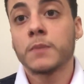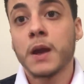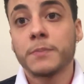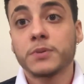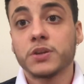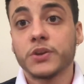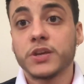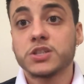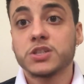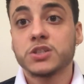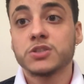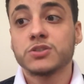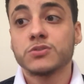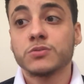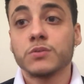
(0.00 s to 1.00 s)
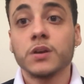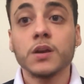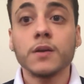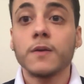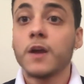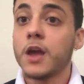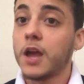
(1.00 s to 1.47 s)
application is
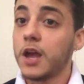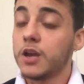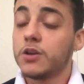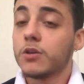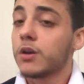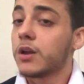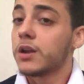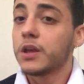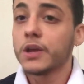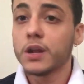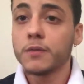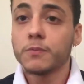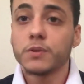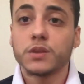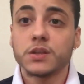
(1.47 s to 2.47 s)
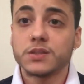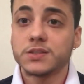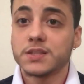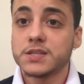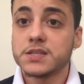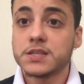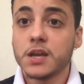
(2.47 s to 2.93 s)
doing, and you're gonna get it within
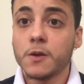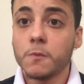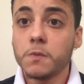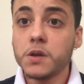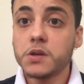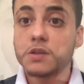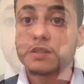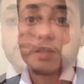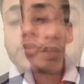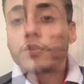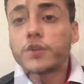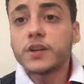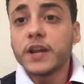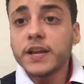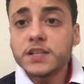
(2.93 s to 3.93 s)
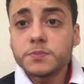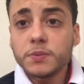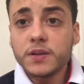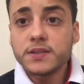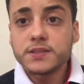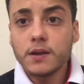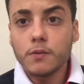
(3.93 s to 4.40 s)
6 to 8 weeks. So the next
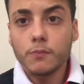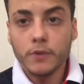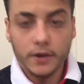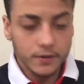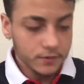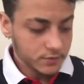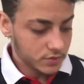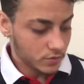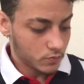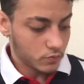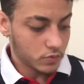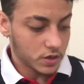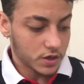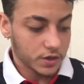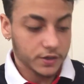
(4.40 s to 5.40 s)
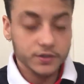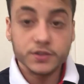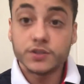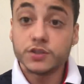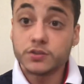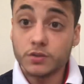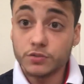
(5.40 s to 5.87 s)
place I went
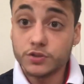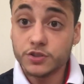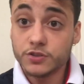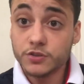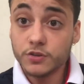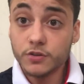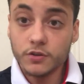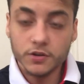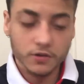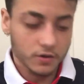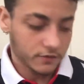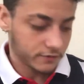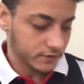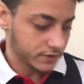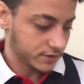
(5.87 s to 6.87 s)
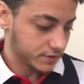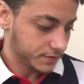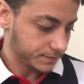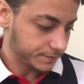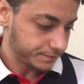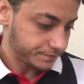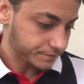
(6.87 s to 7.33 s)
was the Social Security
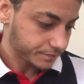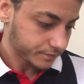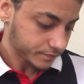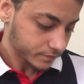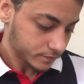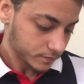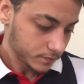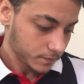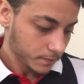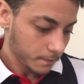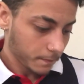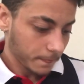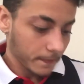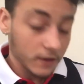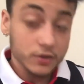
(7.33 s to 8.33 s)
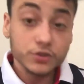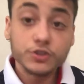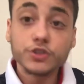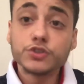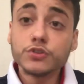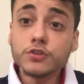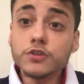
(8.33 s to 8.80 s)
office.
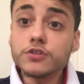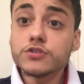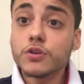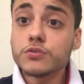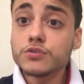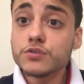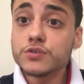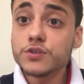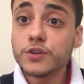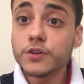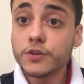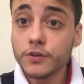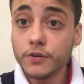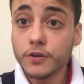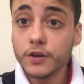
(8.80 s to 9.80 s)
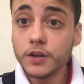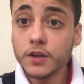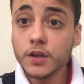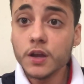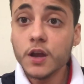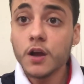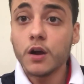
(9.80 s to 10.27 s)
To do your Social
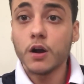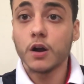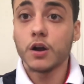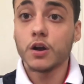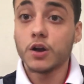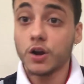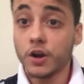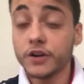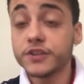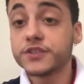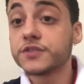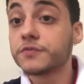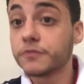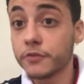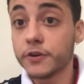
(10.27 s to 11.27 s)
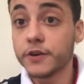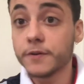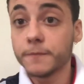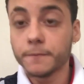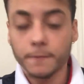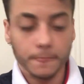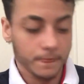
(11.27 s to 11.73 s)
Security card, it's free.
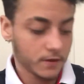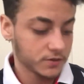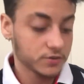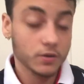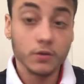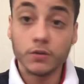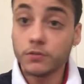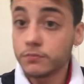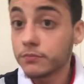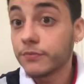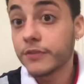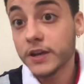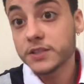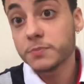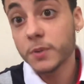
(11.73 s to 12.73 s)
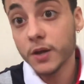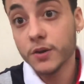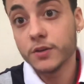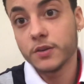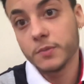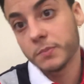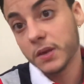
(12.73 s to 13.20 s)
So that's
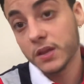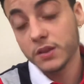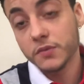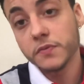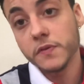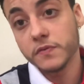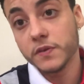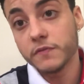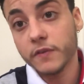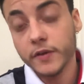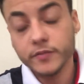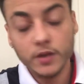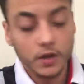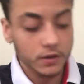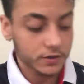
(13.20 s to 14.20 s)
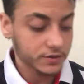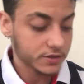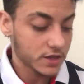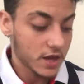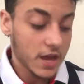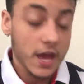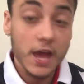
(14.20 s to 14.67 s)
better than paying the
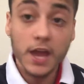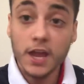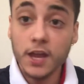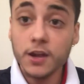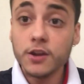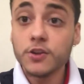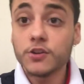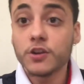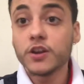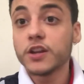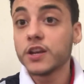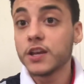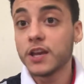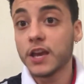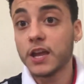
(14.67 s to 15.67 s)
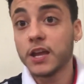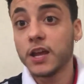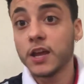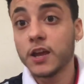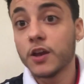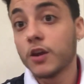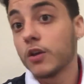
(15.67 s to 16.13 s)
$55. And you're gonna get
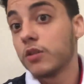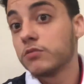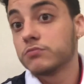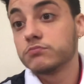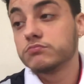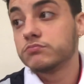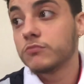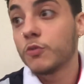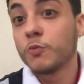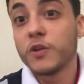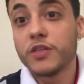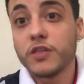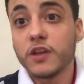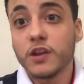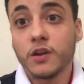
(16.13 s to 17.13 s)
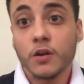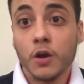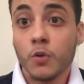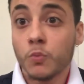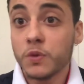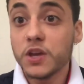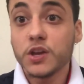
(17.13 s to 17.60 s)
it within
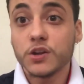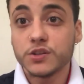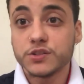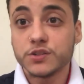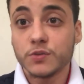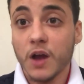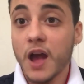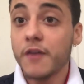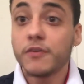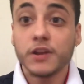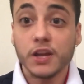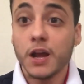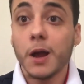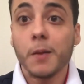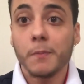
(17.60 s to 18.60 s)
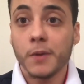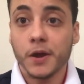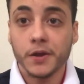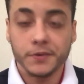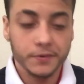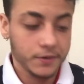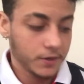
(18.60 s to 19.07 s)
a week or two. I already got
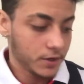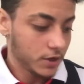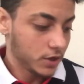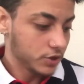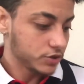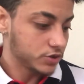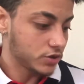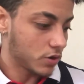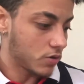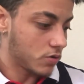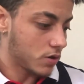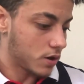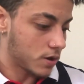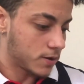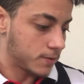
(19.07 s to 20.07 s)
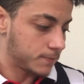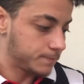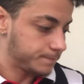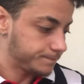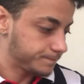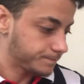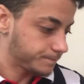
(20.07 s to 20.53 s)
mine. So